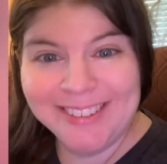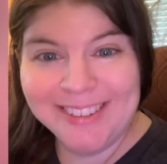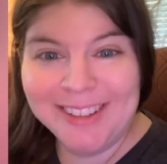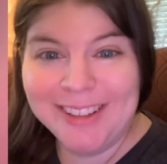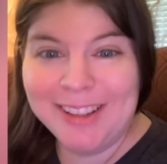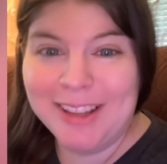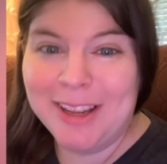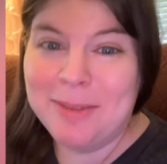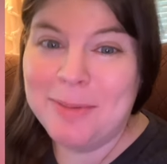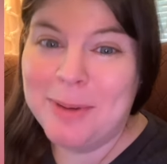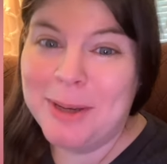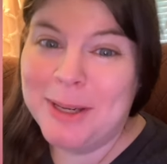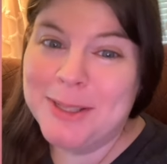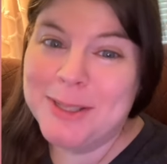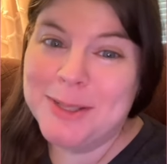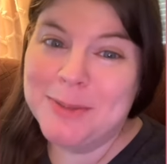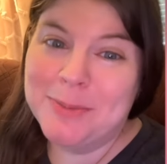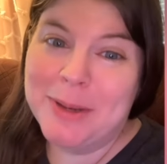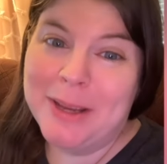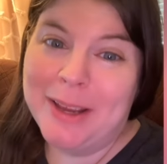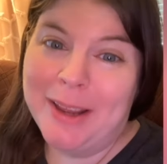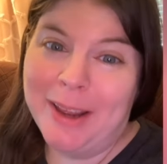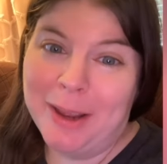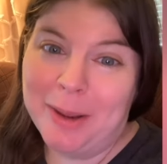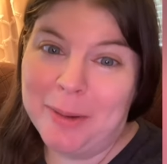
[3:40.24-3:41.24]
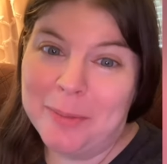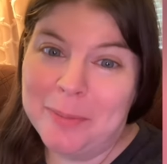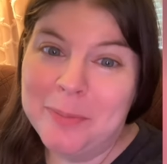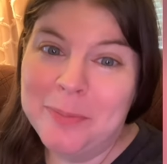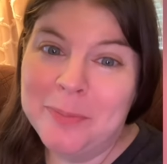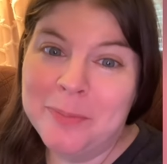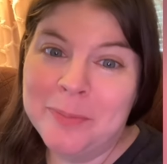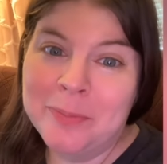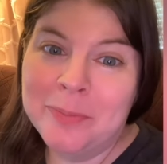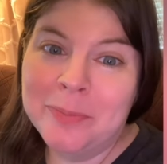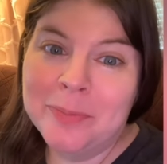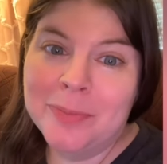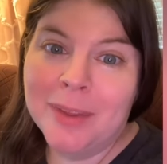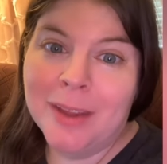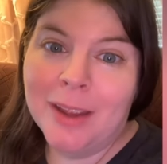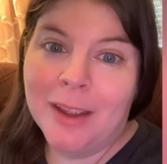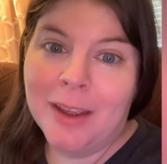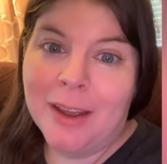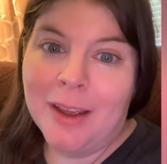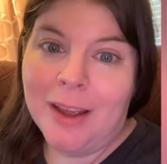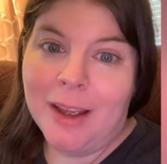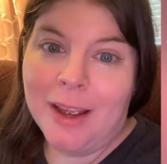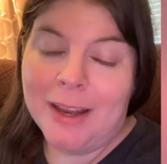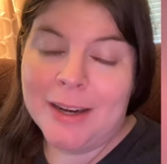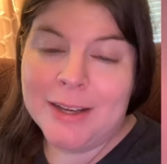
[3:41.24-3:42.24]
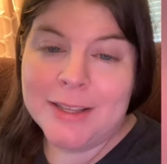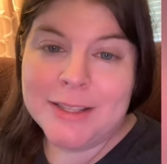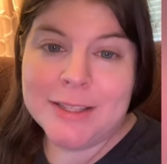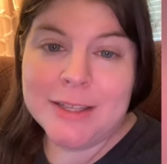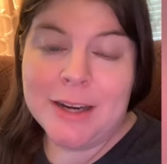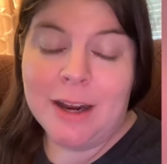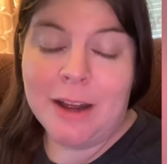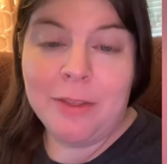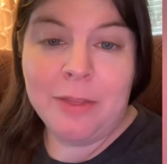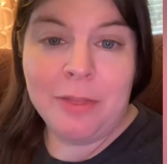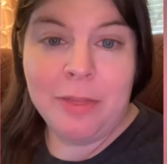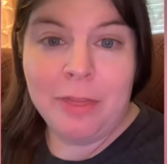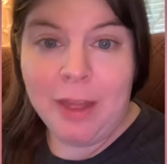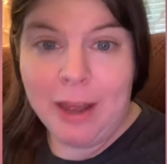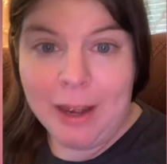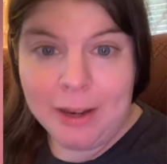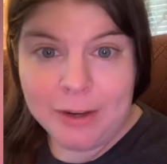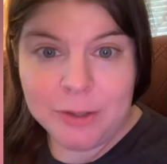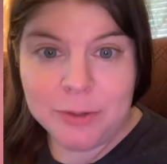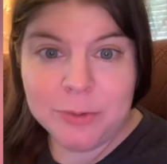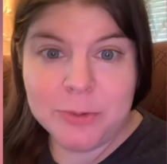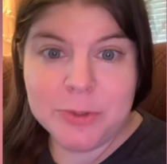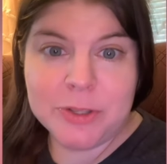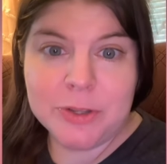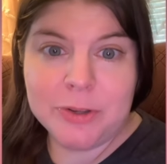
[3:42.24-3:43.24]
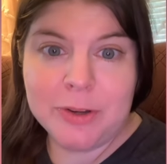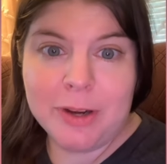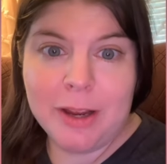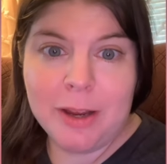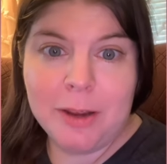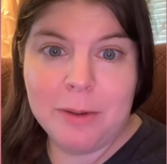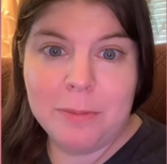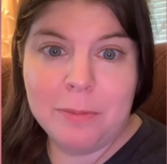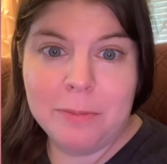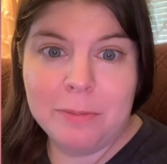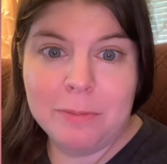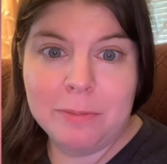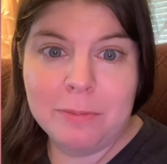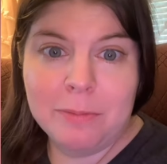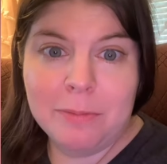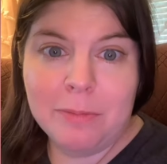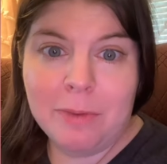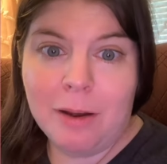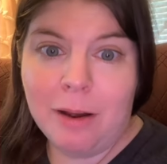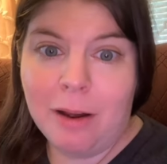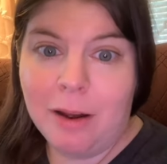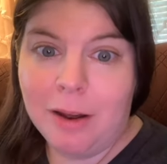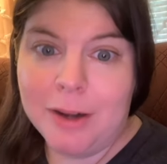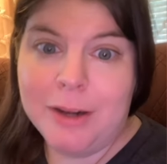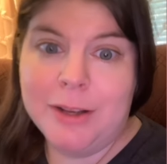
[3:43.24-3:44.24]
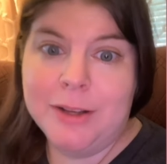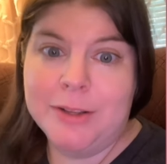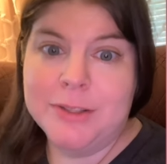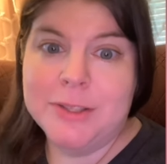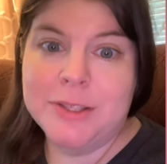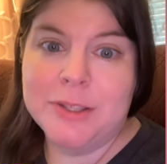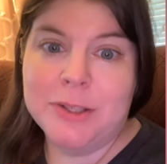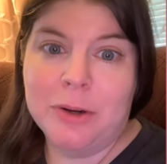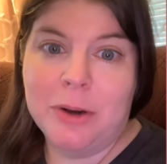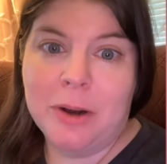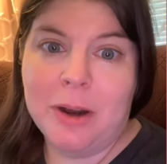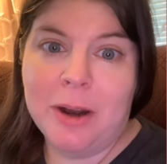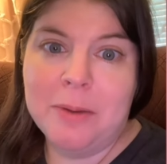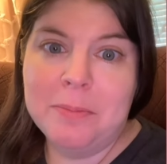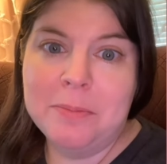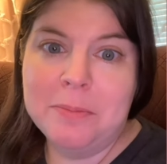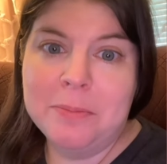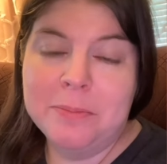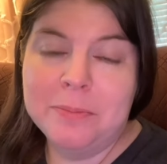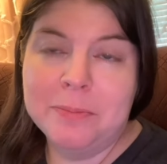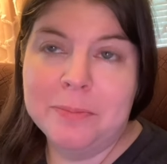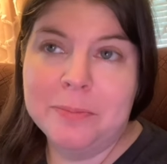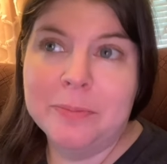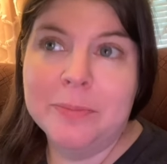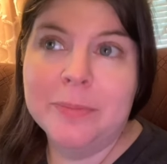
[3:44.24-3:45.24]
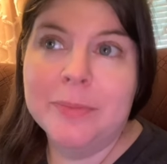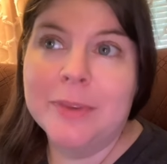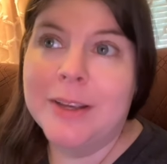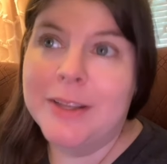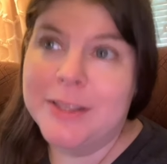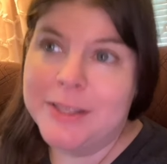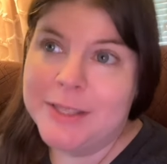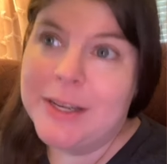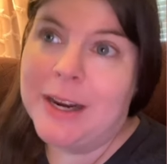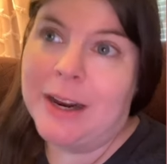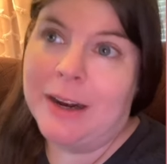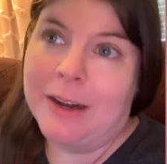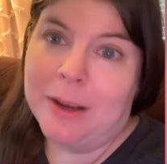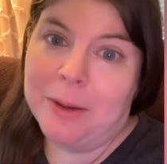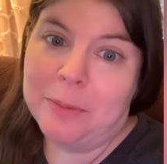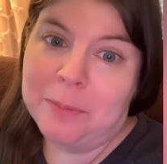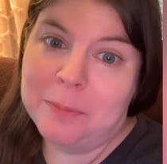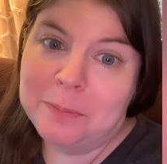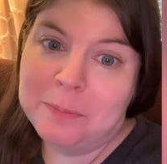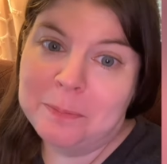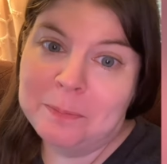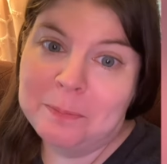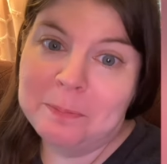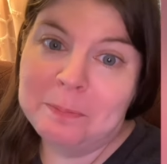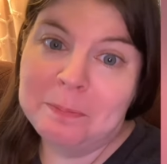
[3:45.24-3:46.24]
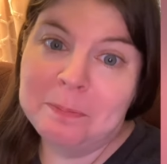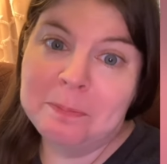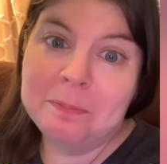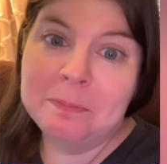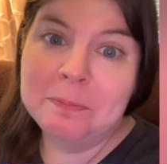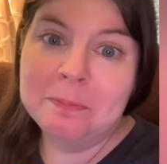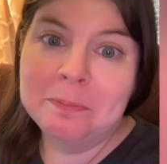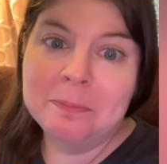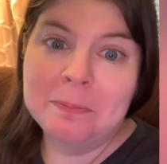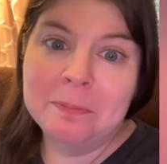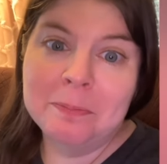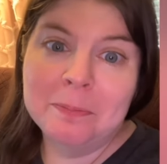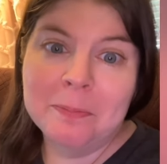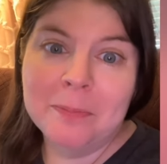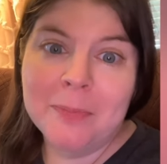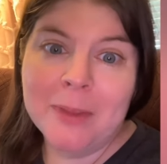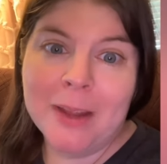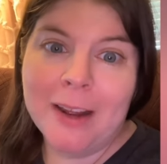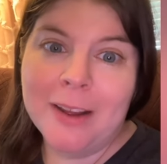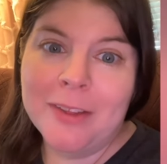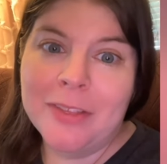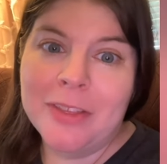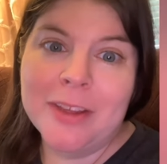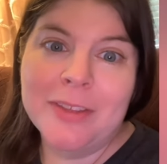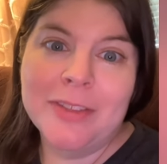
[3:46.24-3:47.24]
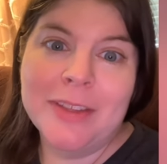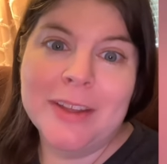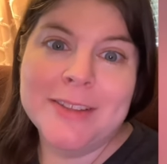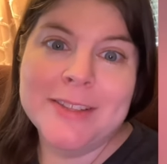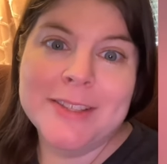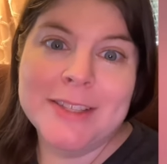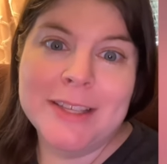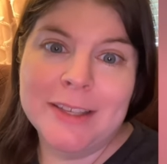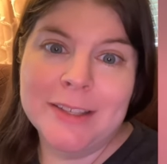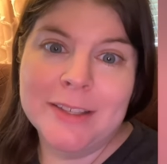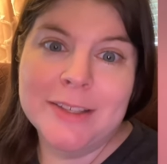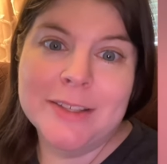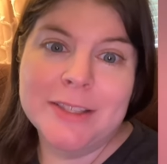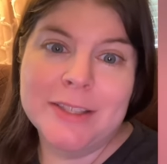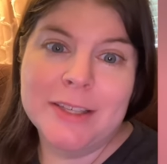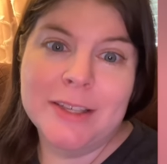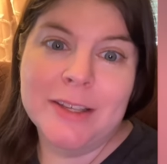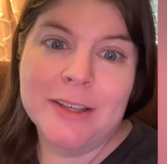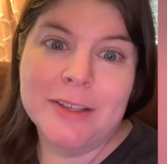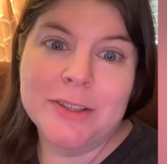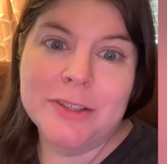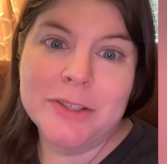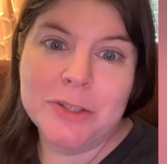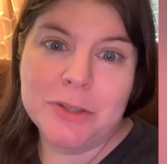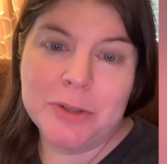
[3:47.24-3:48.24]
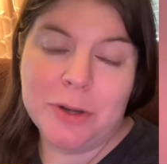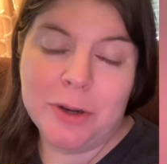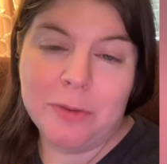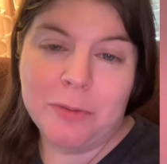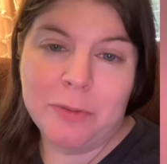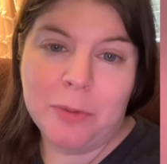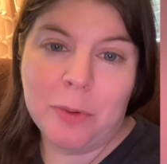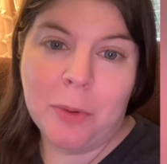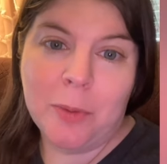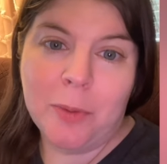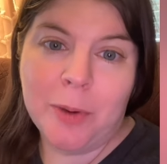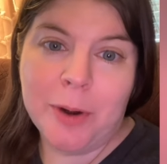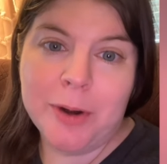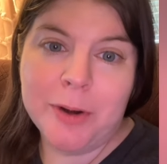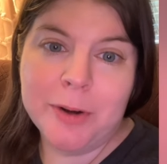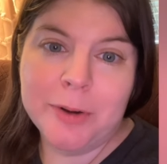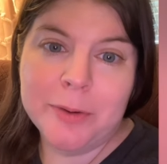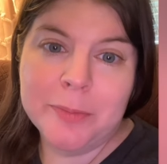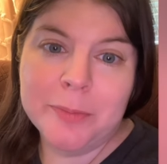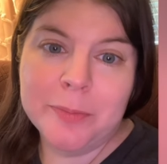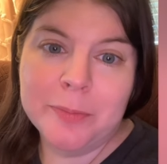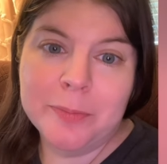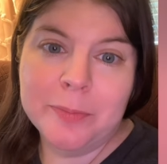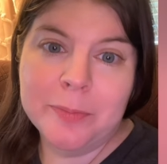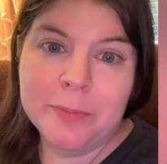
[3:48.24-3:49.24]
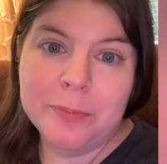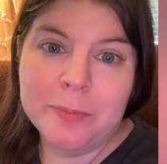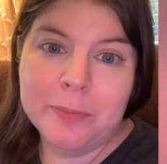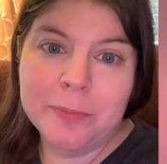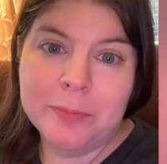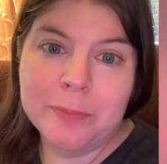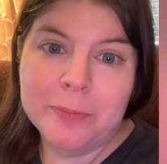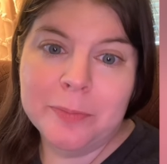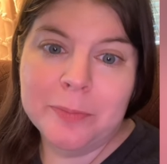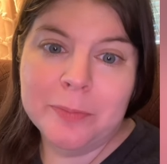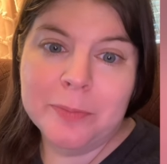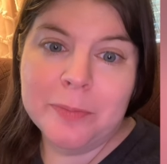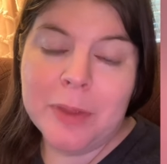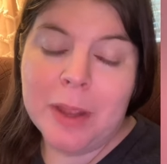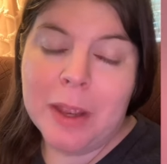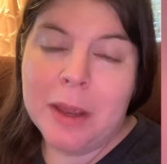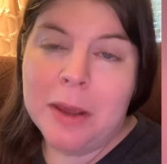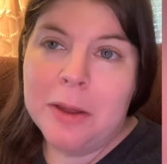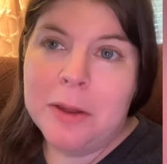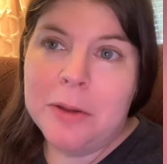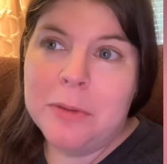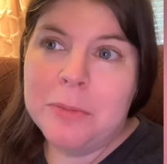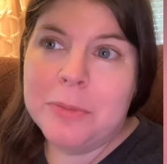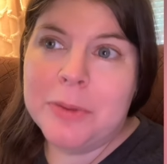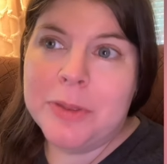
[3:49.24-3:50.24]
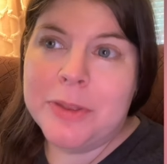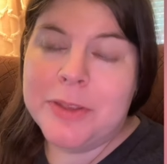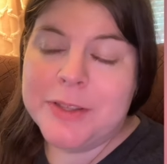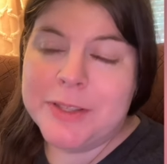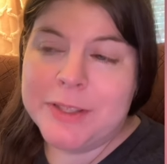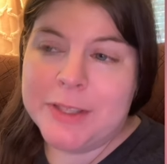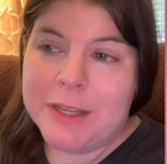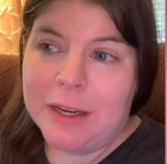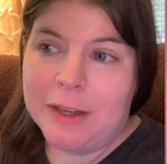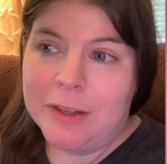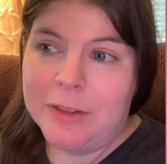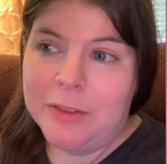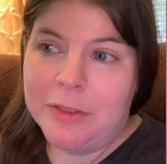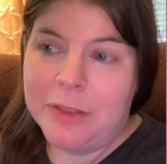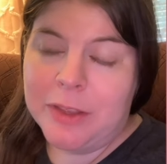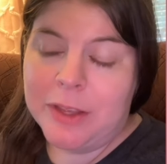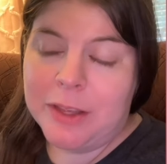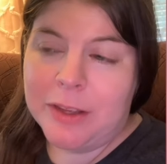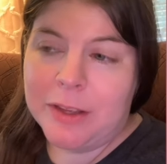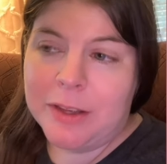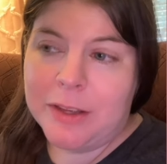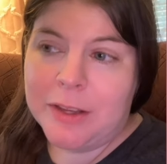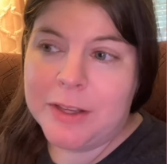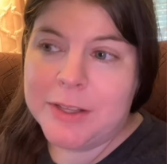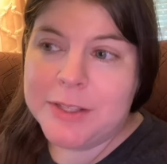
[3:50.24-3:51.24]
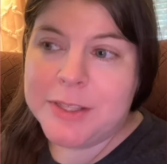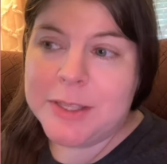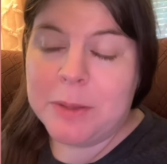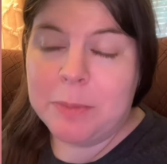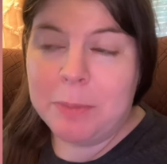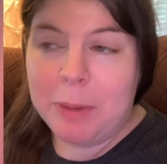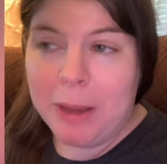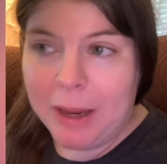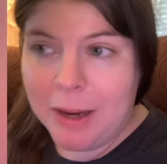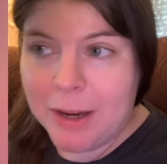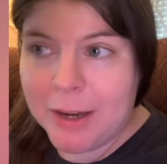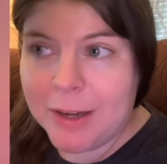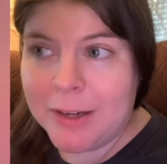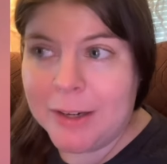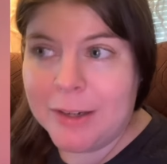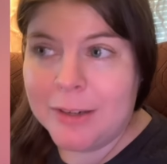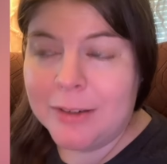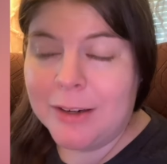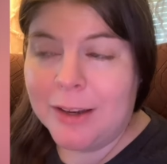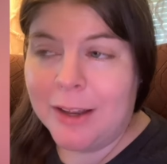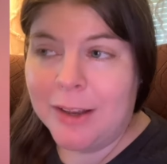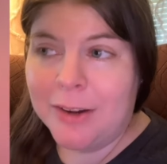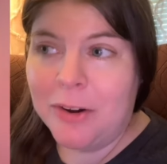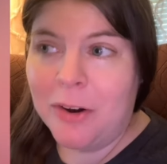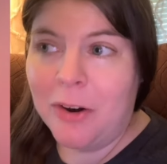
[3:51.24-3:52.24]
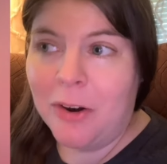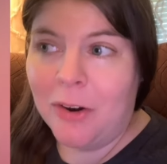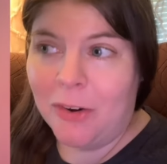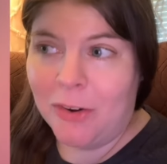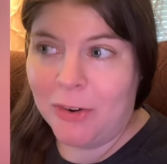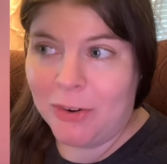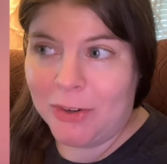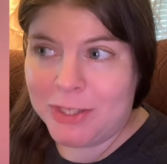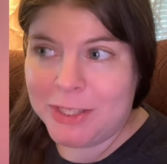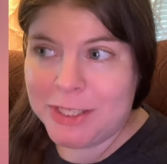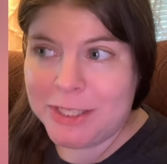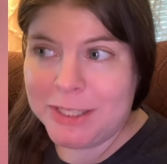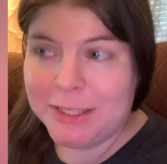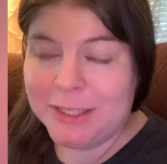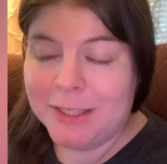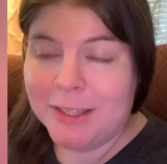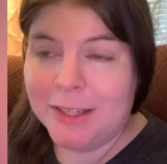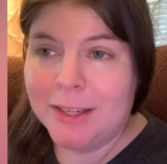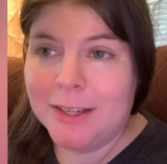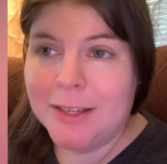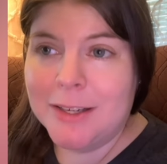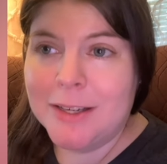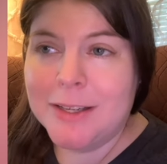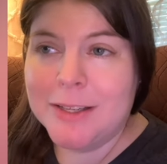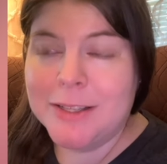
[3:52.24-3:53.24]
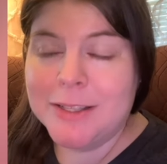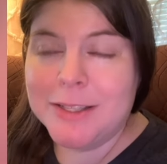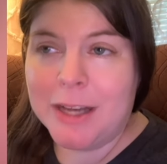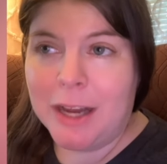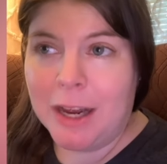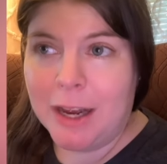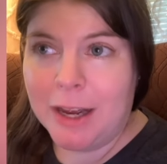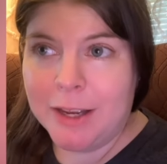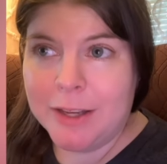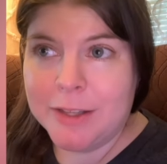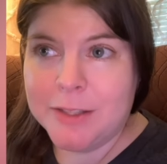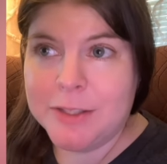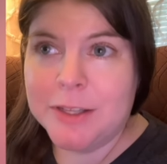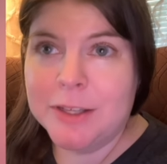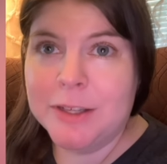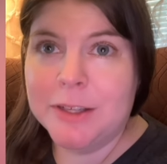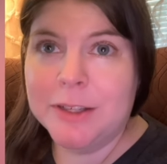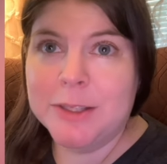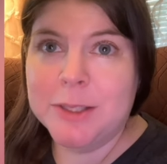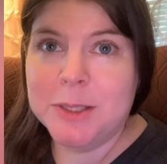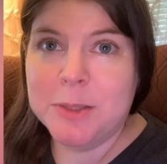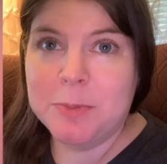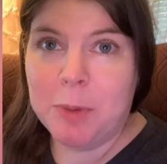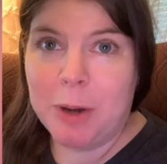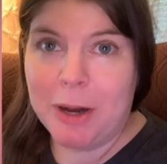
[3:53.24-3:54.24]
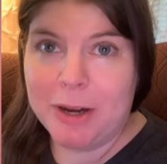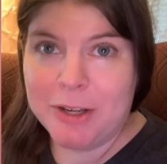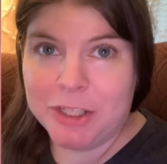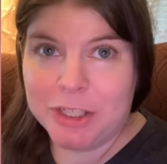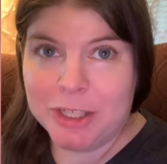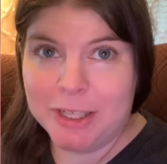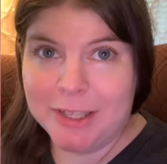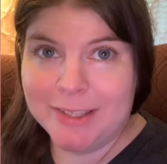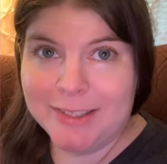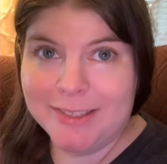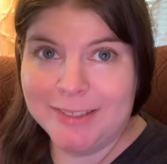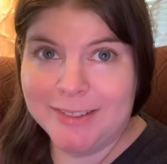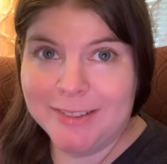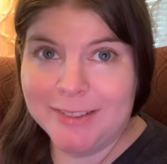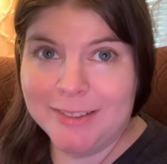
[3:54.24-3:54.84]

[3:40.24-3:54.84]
claiming to be him, and it's not that username on Instagram, it's not him. I think that's easy and straightforward. But the second thing is the pain and hurt in his eyes and expression.